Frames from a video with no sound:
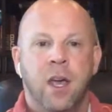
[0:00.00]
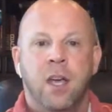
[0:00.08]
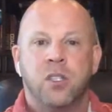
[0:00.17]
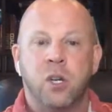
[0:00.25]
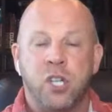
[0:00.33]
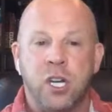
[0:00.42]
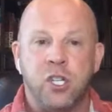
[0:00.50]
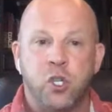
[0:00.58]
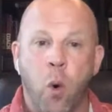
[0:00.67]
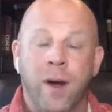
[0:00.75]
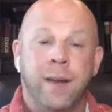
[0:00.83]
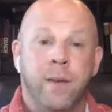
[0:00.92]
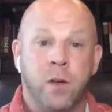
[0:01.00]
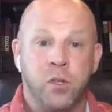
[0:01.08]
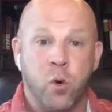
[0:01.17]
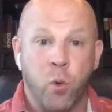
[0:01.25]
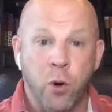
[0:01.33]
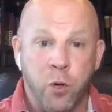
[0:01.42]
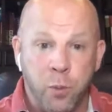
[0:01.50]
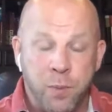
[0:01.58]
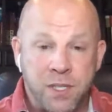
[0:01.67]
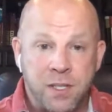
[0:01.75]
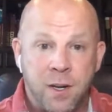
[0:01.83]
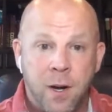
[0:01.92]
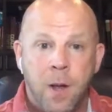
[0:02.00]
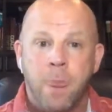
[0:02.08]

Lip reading: So she's joining those groups.